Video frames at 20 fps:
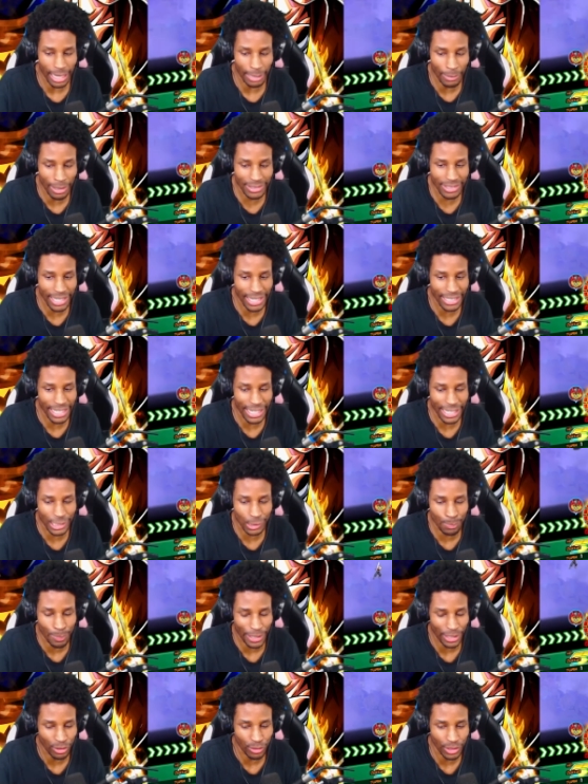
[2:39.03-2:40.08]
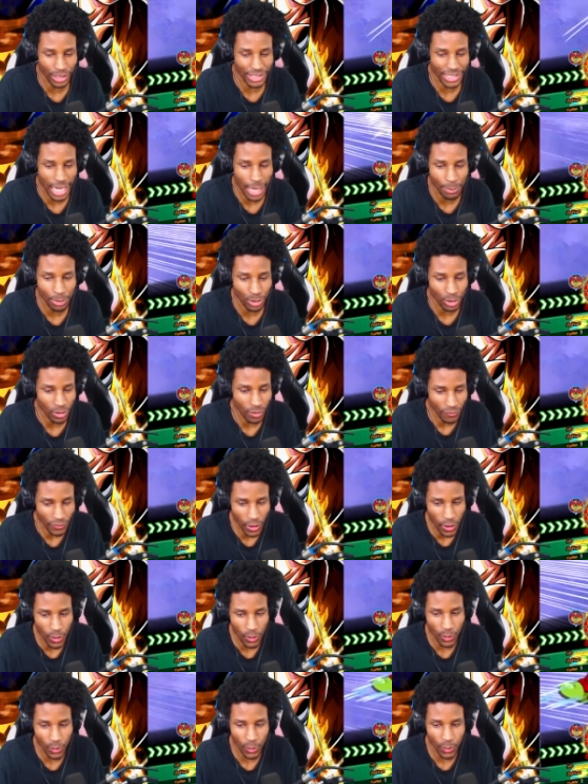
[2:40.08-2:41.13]
I'm not saying that it's better on a tablet or a
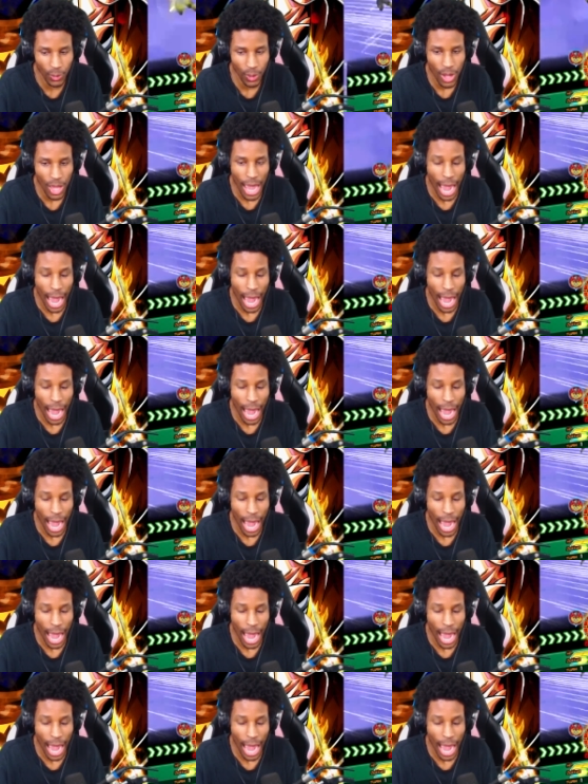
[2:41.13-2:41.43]
phone.